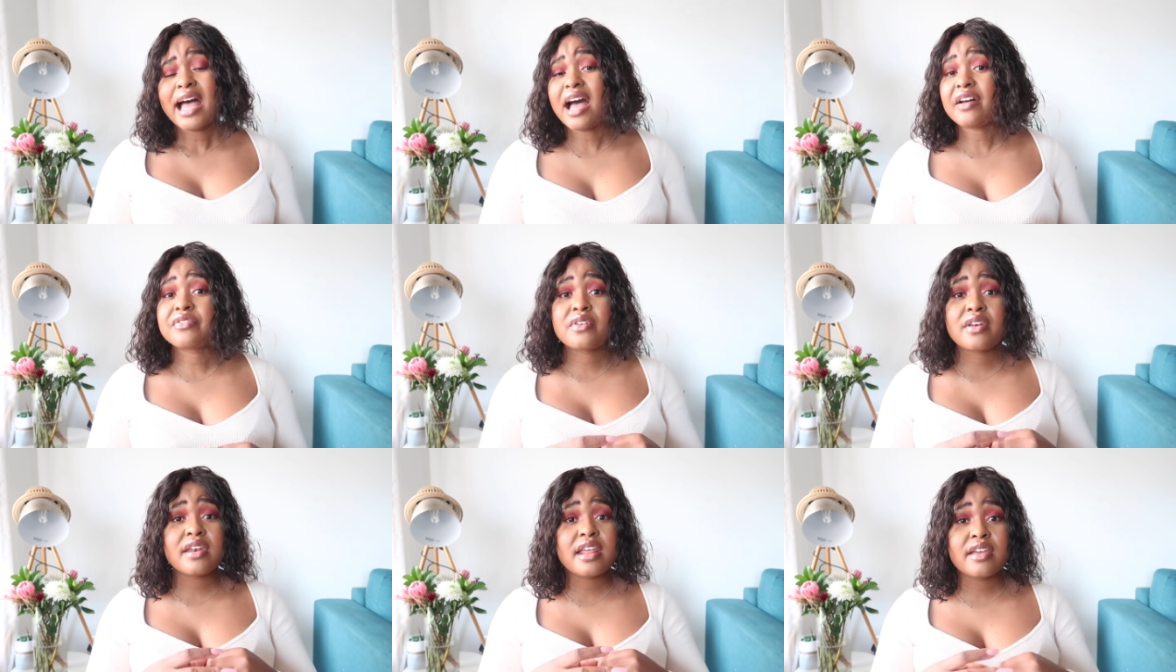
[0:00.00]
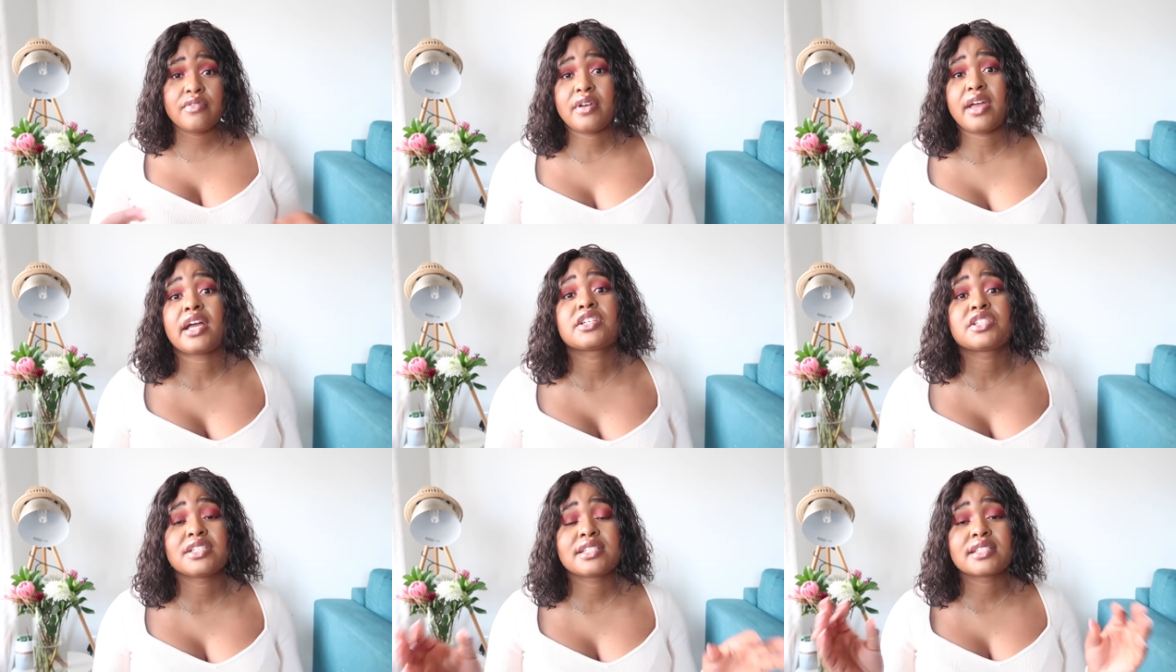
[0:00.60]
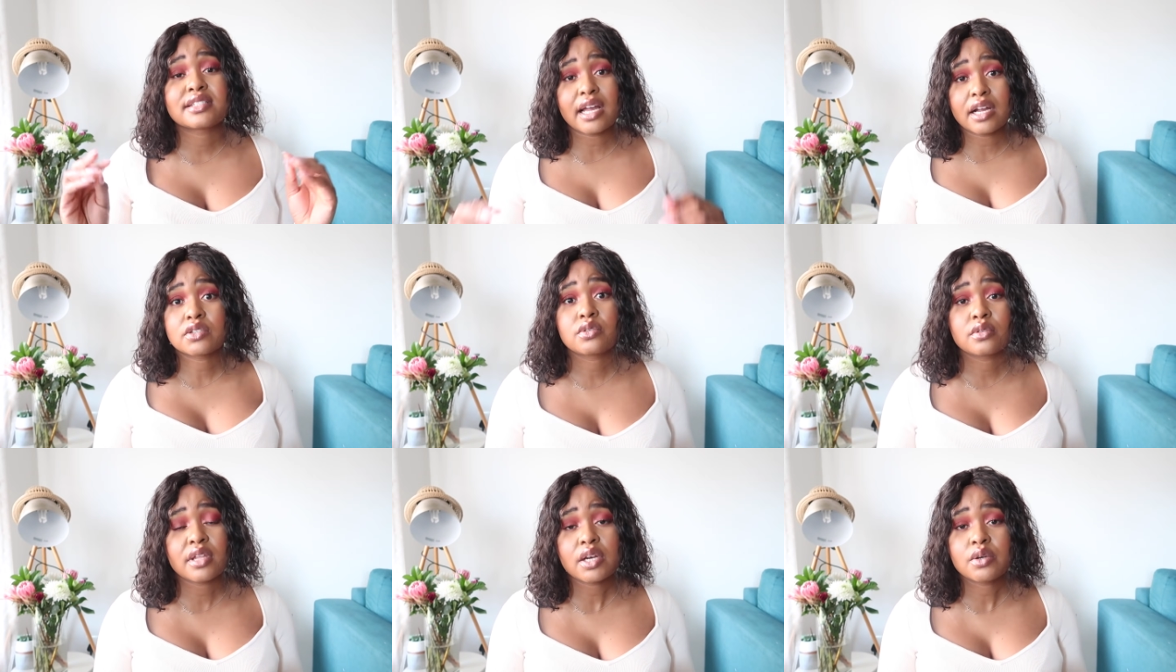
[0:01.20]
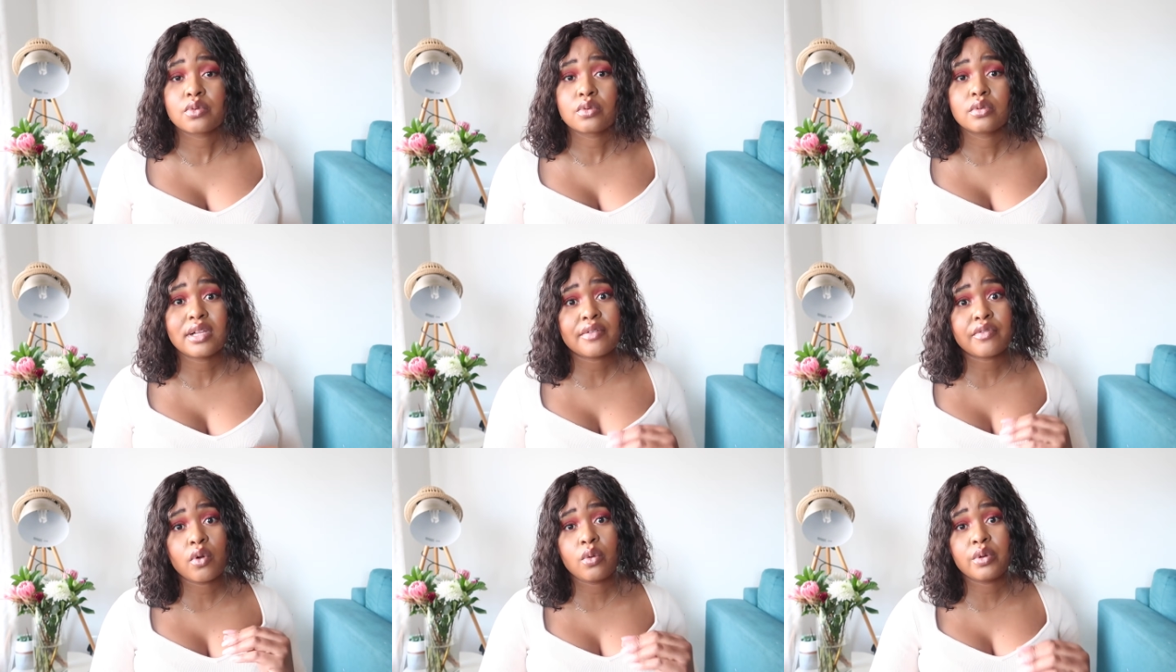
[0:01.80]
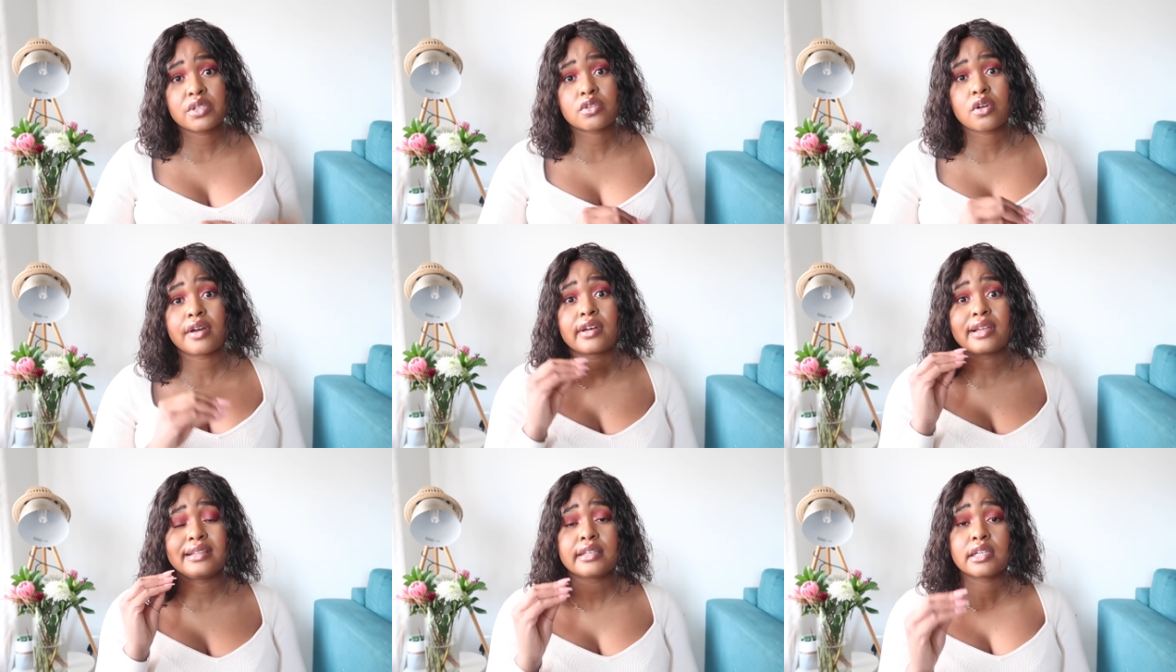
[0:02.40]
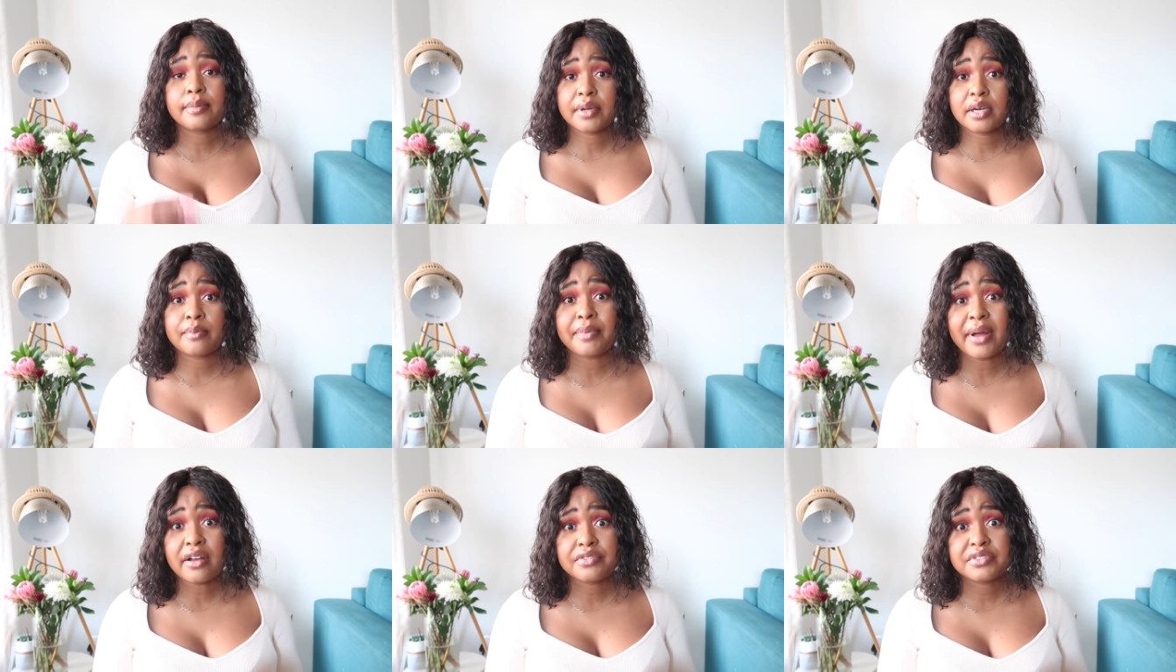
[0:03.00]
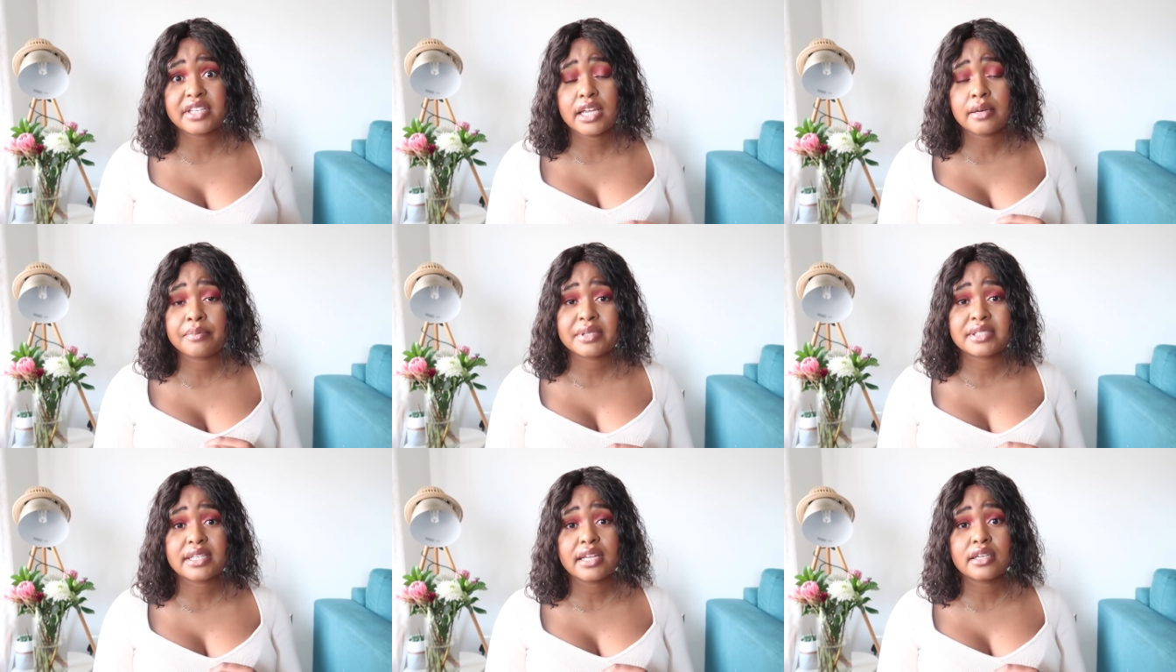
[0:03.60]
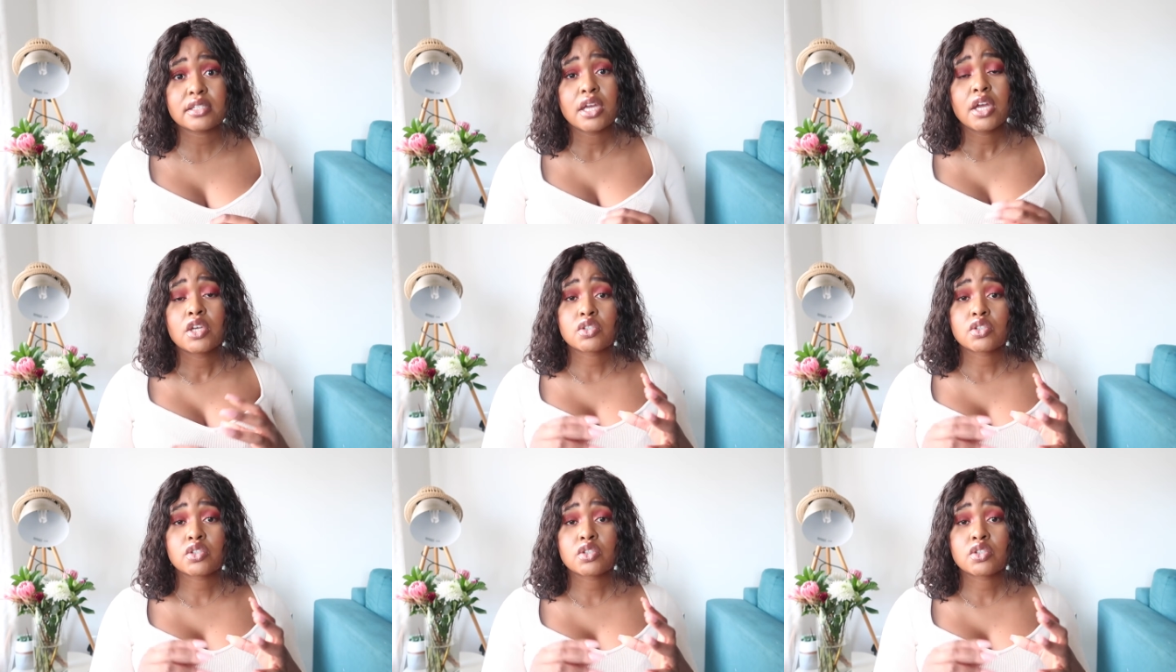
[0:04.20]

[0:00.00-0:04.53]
I've never actually stuck to that rule. I've always gone a little bit above ten percent.